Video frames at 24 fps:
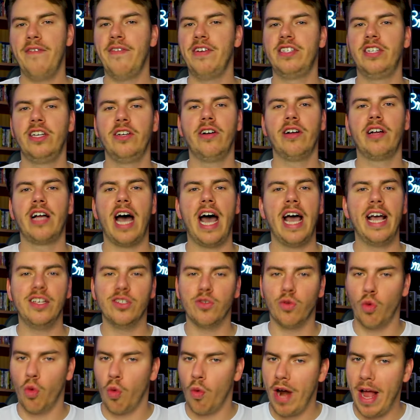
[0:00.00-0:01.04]
Every single guy
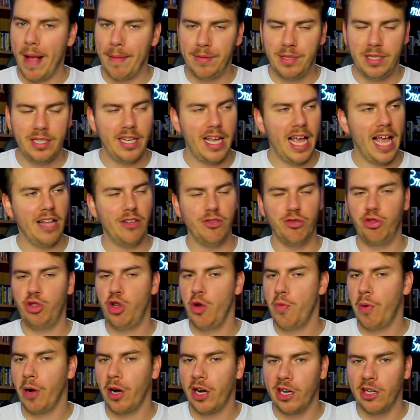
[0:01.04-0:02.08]
is ripped and
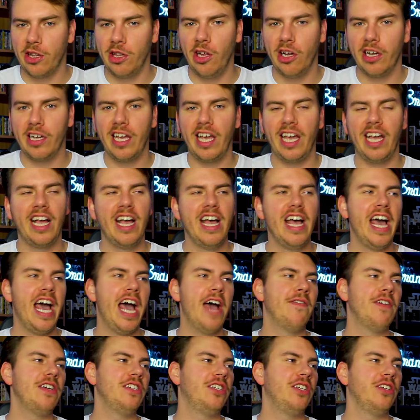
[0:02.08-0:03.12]
super good looking,
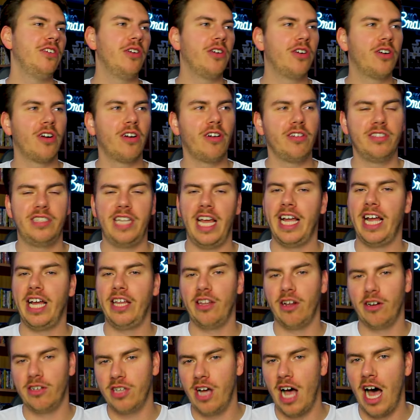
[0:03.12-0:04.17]
every single girl's taking
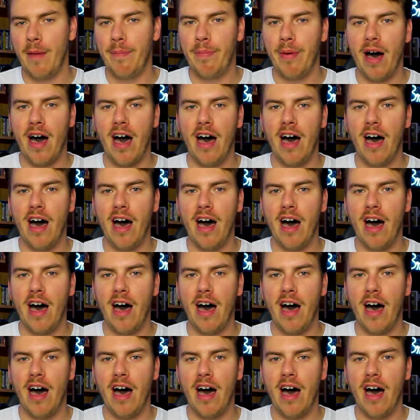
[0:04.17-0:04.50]
their top